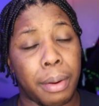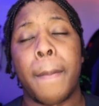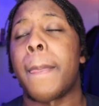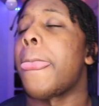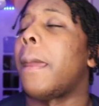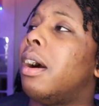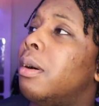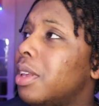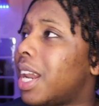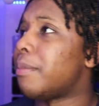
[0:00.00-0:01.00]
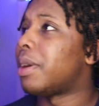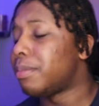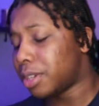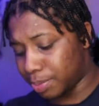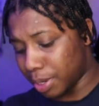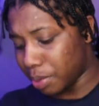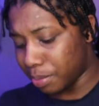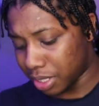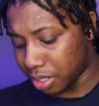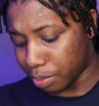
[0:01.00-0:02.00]
The light might just be a
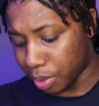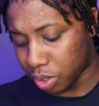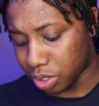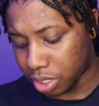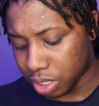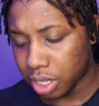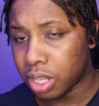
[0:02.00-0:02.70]
bit messed up because